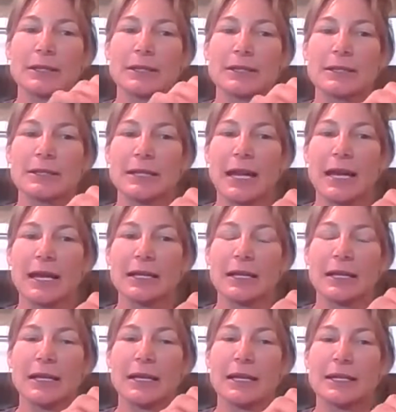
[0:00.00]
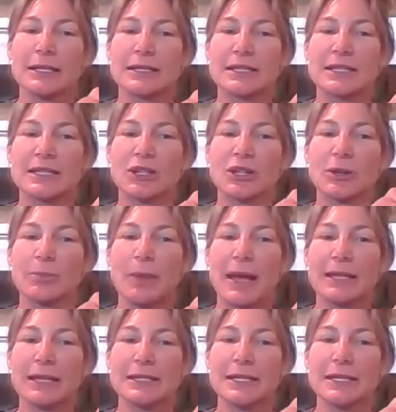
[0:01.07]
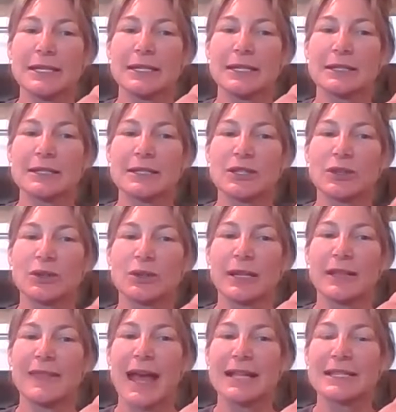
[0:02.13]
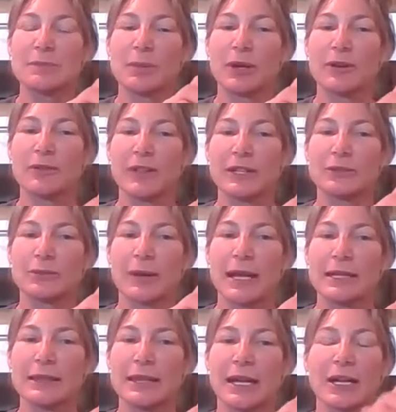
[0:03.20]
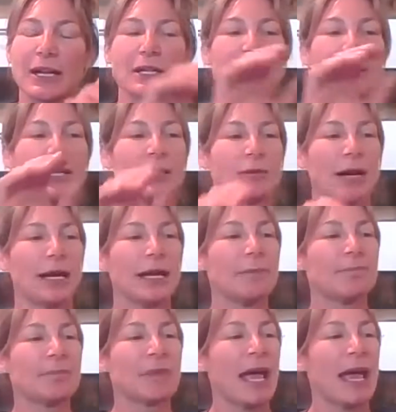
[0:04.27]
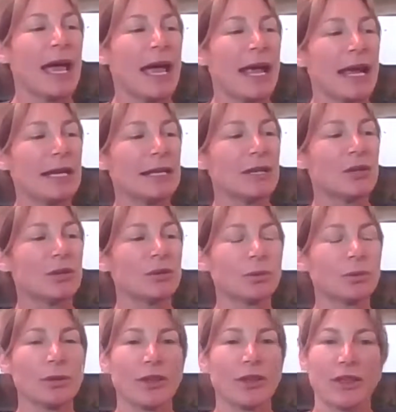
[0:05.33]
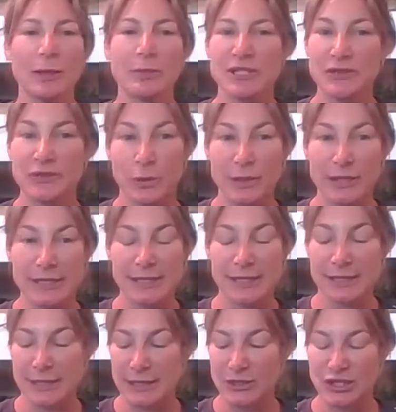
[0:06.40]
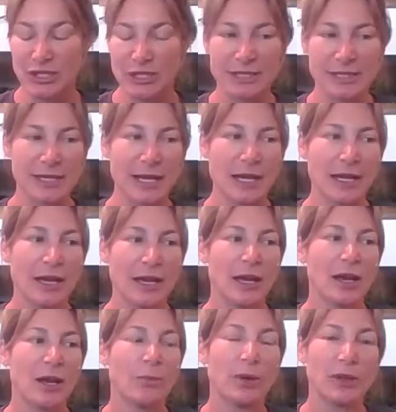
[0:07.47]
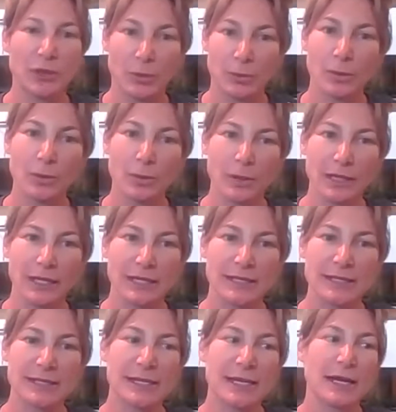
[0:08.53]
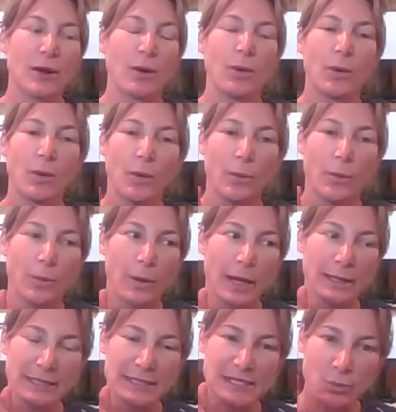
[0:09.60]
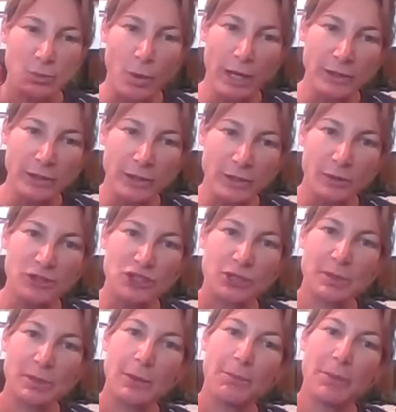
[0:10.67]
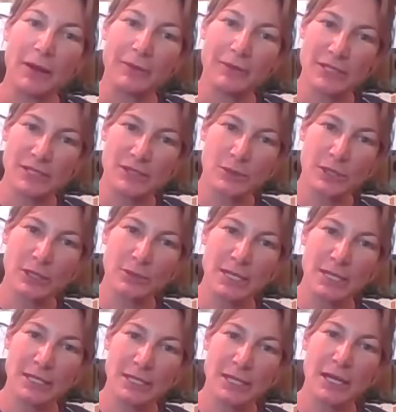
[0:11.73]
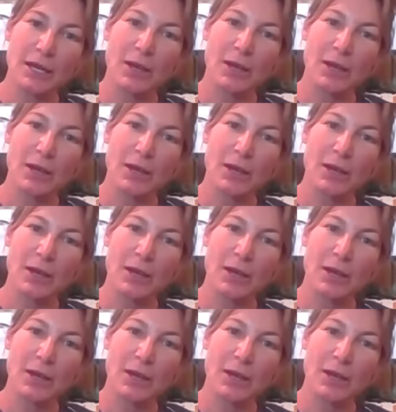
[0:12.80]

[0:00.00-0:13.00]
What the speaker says: See that? It's still bending, still green. That's perfect right there, right? And a good rule of thumb is 4 to 6 inches, but the rule is at least one node should be above the soil media.